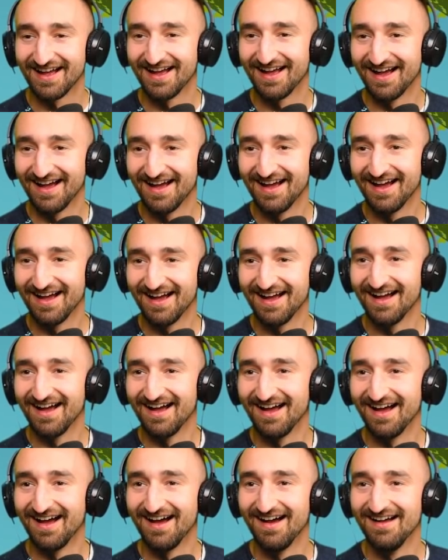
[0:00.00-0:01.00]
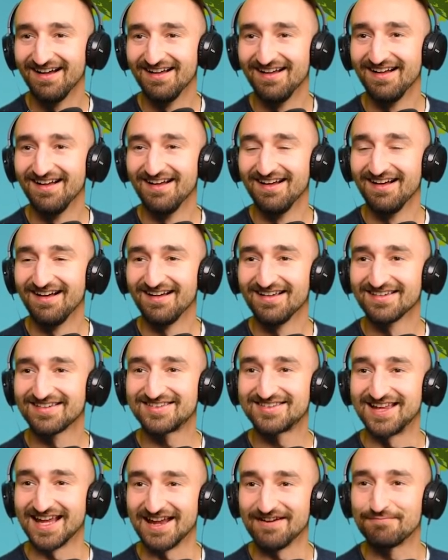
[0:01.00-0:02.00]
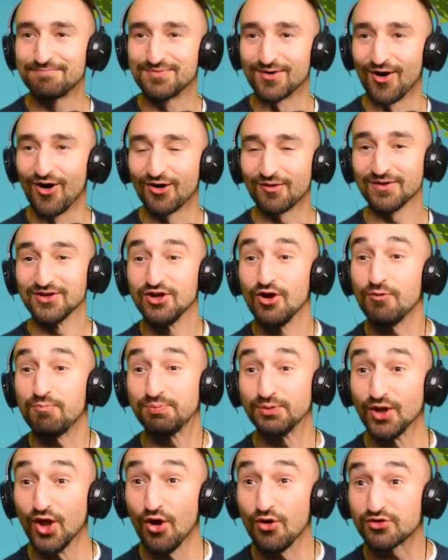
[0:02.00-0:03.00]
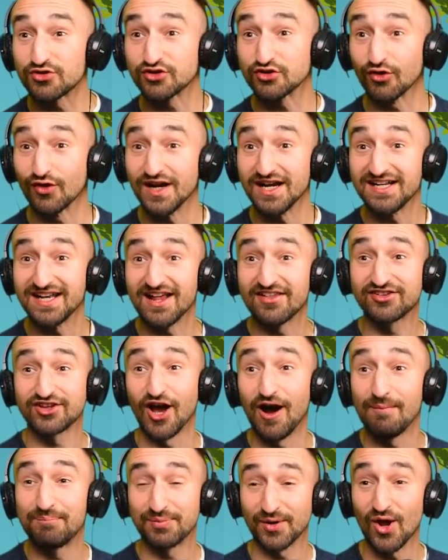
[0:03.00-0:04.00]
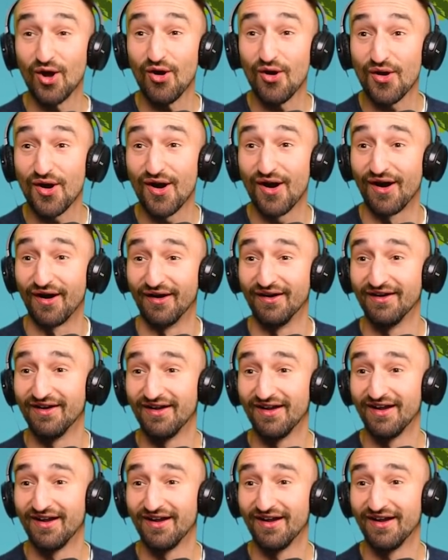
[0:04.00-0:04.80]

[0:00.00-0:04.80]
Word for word: no, look at Discord. Steve broke. You blue screened his computer.